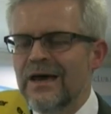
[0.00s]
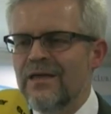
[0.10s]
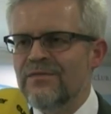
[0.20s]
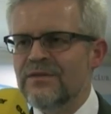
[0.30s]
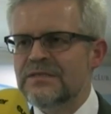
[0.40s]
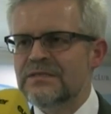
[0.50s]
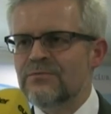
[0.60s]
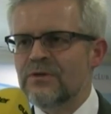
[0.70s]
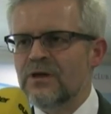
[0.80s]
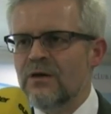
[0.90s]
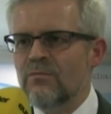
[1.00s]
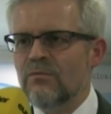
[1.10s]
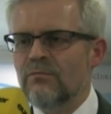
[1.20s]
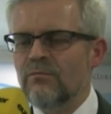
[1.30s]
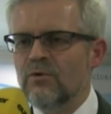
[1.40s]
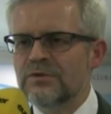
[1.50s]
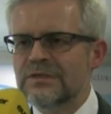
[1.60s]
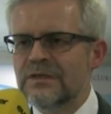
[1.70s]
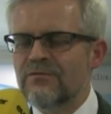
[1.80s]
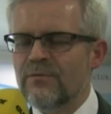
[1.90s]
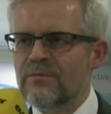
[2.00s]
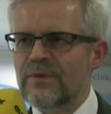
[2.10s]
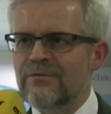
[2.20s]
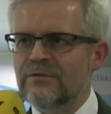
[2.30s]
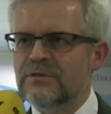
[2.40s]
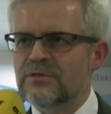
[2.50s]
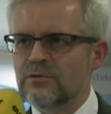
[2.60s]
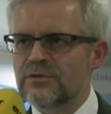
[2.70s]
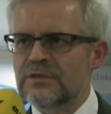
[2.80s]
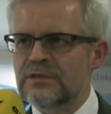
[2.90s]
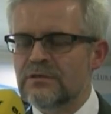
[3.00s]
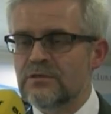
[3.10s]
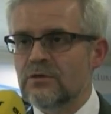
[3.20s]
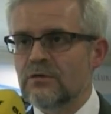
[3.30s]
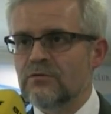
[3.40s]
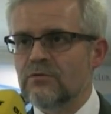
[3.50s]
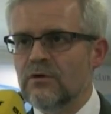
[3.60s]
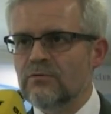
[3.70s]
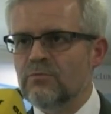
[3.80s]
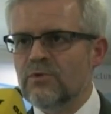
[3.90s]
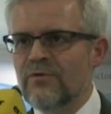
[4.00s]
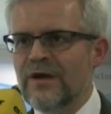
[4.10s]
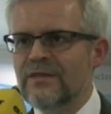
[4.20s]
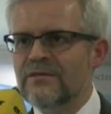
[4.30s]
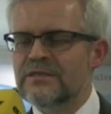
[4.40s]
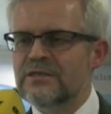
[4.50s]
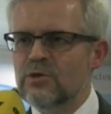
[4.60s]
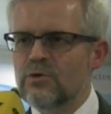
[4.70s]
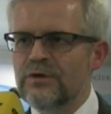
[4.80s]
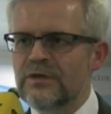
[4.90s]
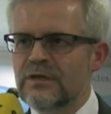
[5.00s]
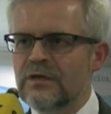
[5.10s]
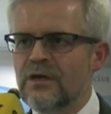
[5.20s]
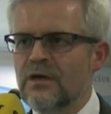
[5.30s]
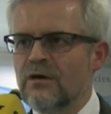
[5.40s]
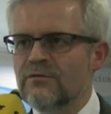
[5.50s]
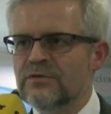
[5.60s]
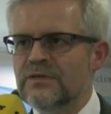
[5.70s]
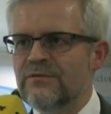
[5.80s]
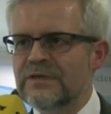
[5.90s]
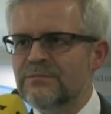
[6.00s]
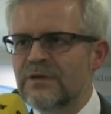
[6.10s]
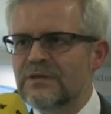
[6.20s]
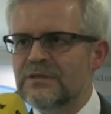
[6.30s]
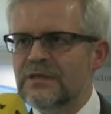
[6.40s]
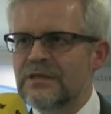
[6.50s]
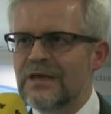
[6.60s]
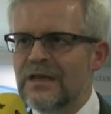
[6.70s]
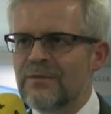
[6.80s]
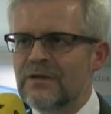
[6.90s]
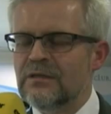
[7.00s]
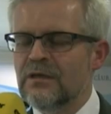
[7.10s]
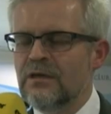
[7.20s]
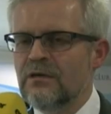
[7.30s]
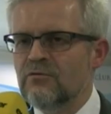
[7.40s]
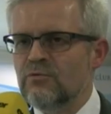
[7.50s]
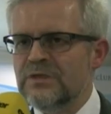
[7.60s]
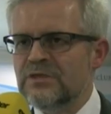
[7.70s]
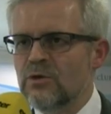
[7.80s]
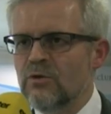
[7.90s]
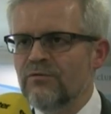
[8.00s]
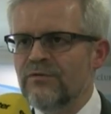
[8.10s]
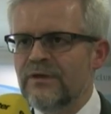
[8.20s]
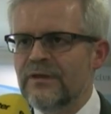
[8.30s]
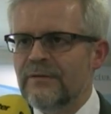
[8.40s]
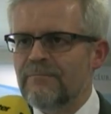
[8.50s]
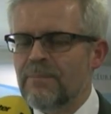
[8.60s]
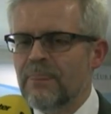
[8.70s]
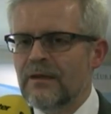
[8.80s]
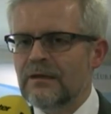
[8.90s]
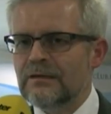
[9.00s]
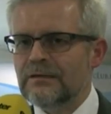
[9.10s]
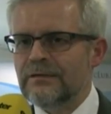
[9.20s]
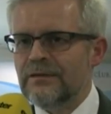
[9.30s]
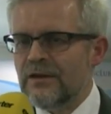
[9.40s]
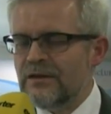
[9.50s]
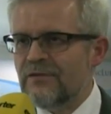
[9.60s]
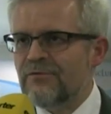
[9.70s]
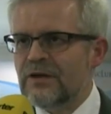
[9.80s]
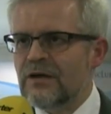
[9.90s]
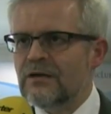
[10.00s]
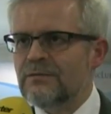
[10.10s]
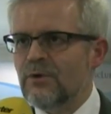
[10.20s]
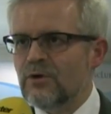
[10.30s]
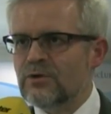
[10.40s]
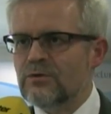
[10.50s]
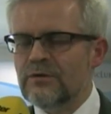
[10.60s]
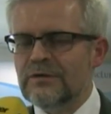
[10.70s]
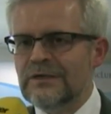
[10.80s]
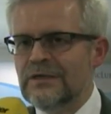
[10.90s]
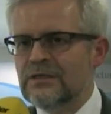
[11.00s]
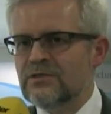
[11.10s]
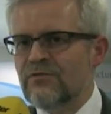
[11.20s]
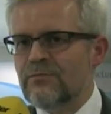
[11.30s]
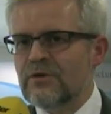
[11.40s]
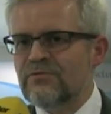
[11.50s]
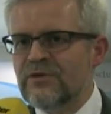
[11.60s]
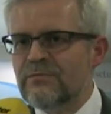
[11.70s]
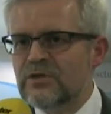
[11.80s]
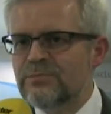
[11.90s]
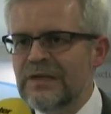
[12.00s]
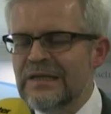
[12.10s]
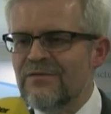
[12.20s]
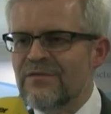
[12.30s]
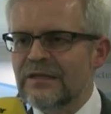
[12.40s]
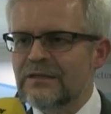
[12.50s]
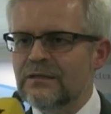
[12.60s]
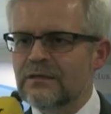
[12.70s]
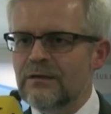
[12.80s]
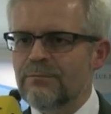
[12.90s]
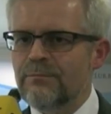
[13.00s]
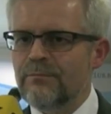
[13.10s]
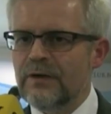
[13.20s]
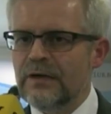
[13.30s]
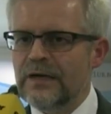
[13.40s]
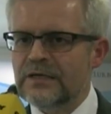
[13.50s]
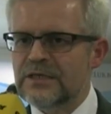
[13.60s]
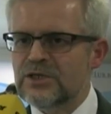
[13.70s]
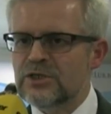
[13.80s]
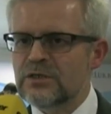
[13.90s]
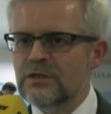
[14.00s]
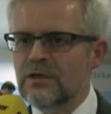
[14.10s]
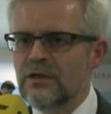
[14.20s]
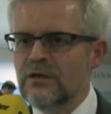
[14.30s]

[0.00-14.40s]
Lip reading: and this will come mostly from the private sources. So to provide that the security of those investment is a key element to be solved in Africa in particular. So we very much believe that accession